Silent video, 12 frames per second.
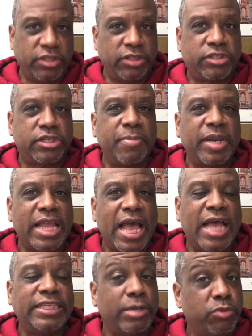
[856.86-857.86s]
some of the
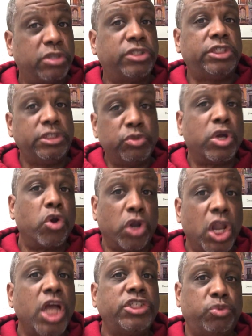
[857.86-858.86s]
guys they she would go to
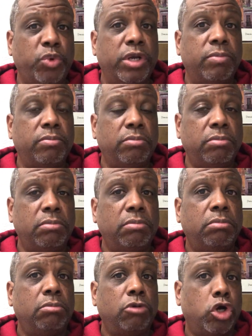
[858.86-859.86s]
lunch with them.
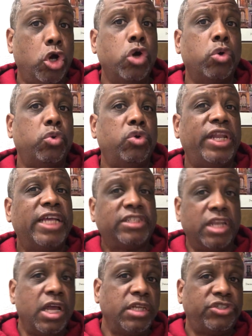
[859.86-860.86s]
Cool. That's
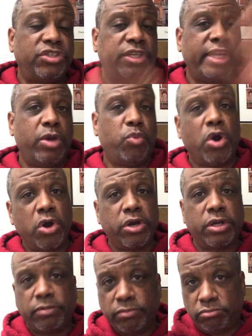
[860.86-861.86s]
lunch. They at
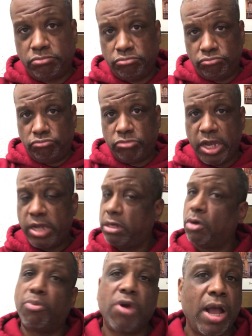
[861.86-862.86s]
work. Okay,
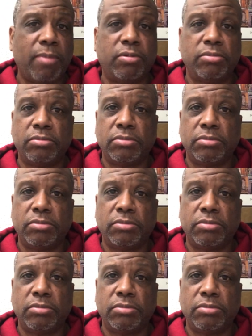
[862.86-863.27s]
no problem.